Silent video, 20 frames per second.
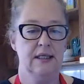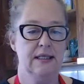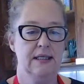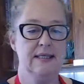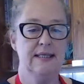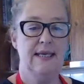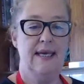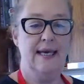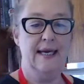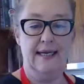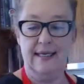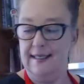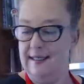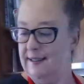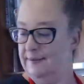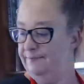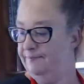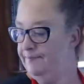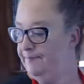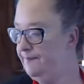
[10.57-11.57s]
It's
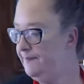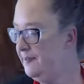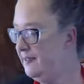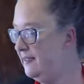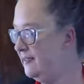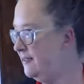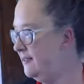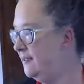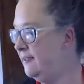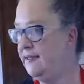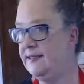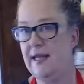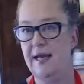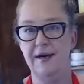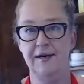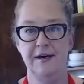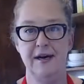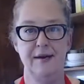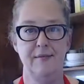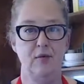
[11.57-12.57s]

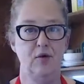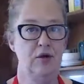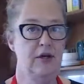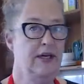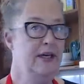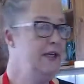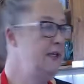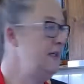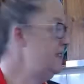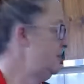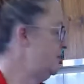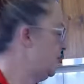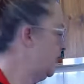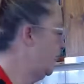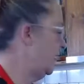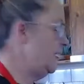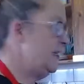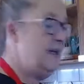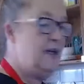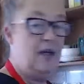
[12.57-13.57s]
Saturday morning in
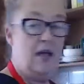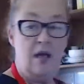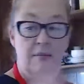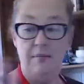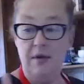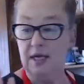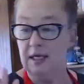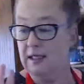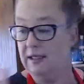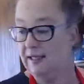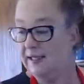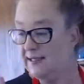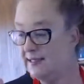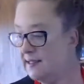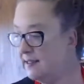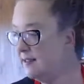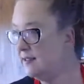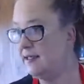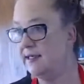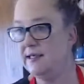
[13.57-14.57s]
Australia. My
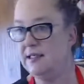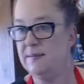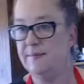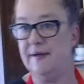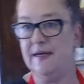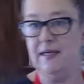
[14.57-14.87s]
glasses need to be